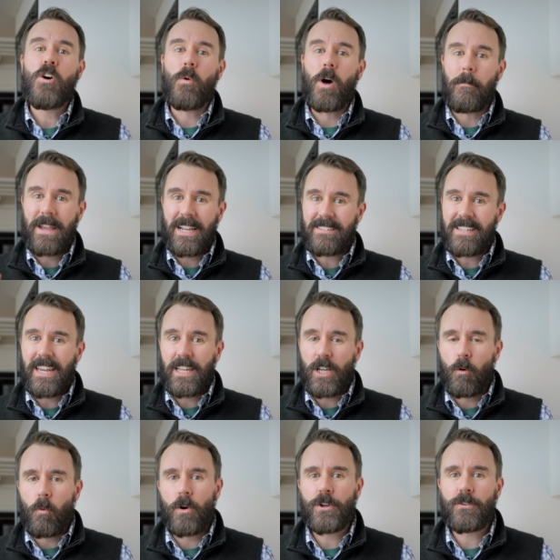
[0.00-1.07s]
while
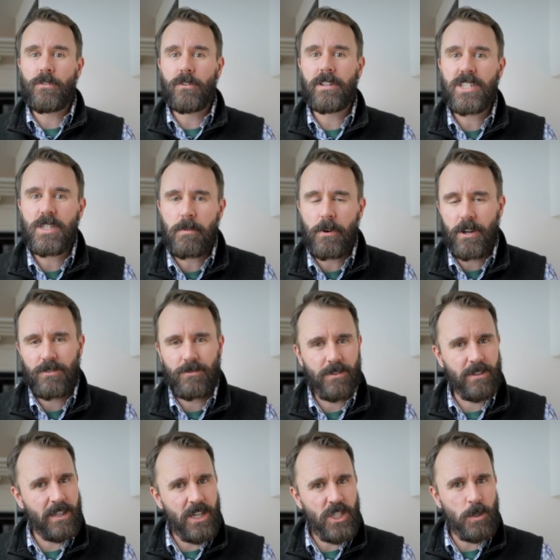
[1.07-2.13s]
maintaining a wonderful experience for
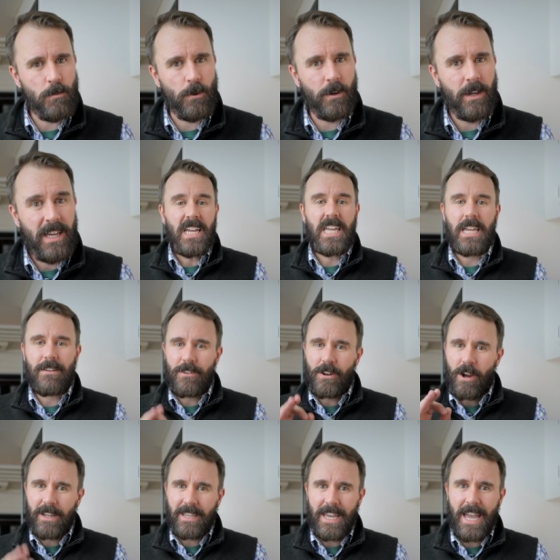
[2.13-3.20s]
the customer, even
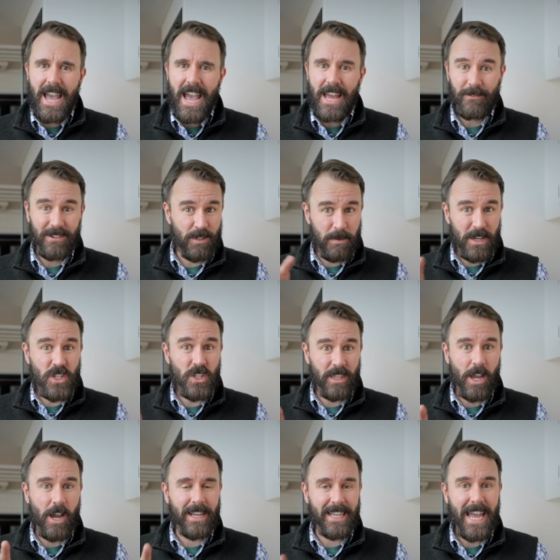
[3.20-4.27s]
on CAT, or
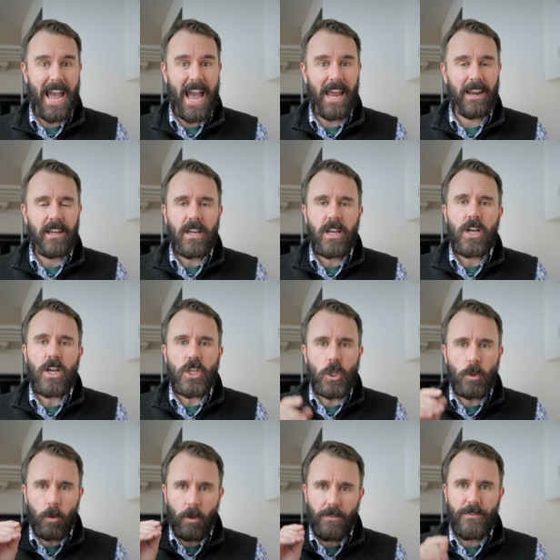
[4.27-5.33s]
especially on CAT,
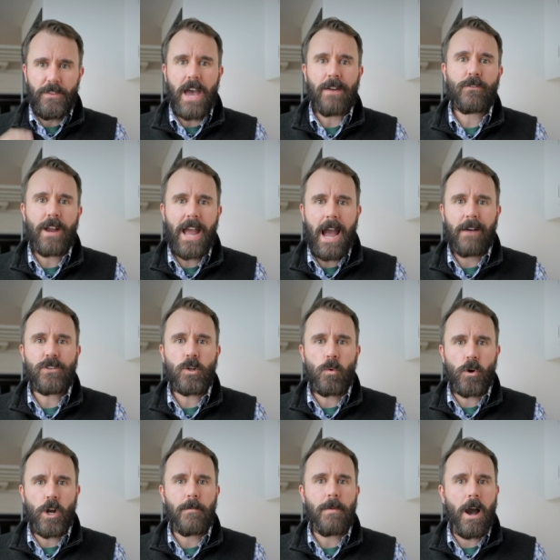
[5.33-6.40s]
you will never have to
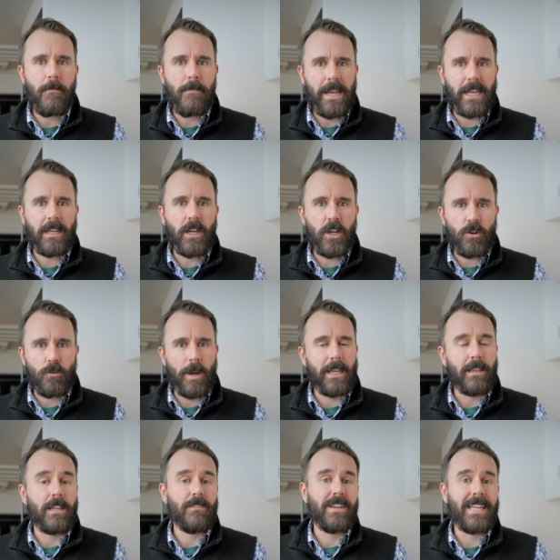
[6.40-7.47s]
worry about making a
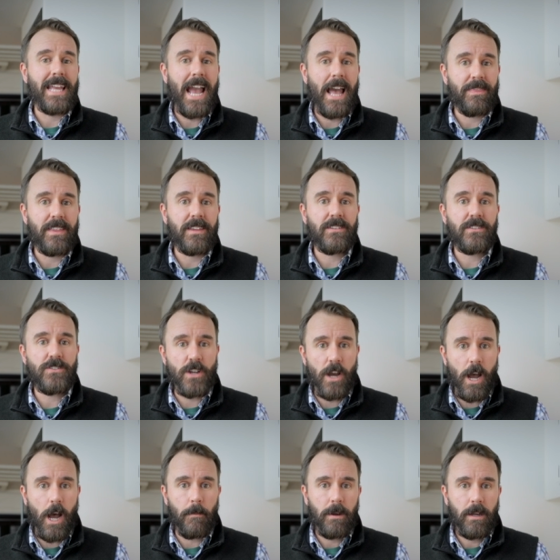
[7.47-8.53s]
great living at this
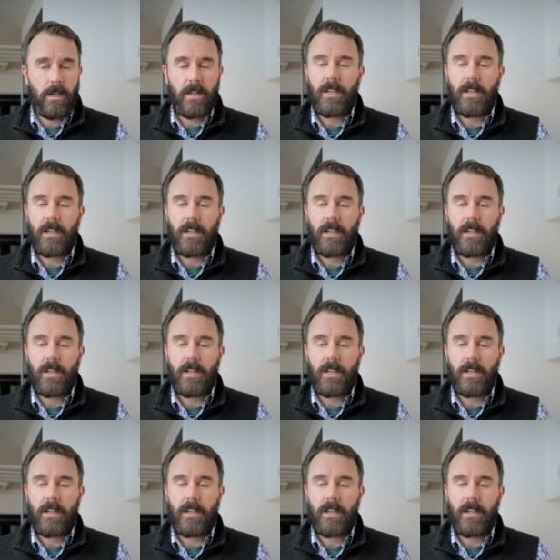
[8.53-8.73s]
job.